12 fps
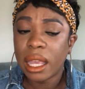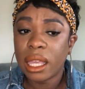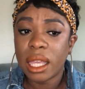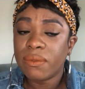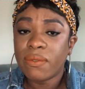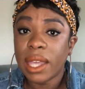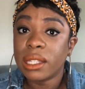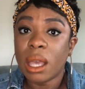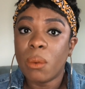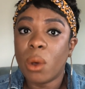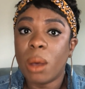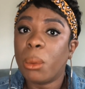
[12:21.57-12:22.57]
In fact, I
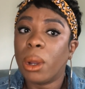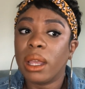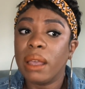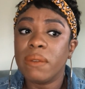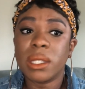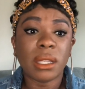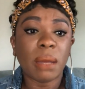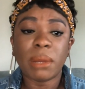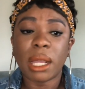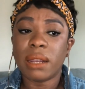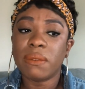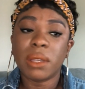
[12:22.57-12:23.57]
want more of it. So I'm
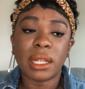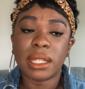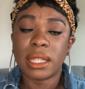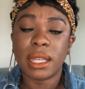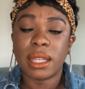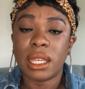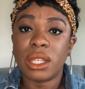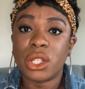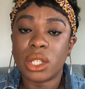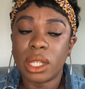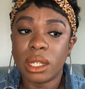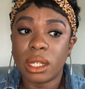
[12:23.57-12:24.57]
not even going to say that he
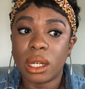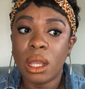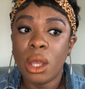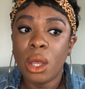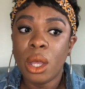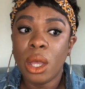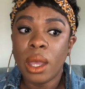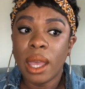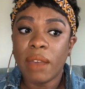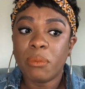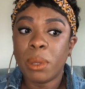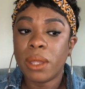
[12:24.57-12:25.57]
shouldn't
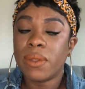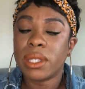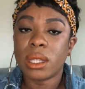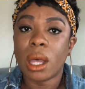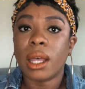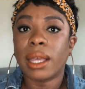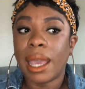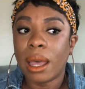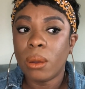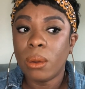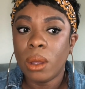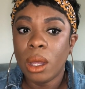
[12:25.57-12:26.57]
have put the song
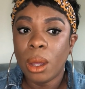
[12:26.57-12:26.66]
out.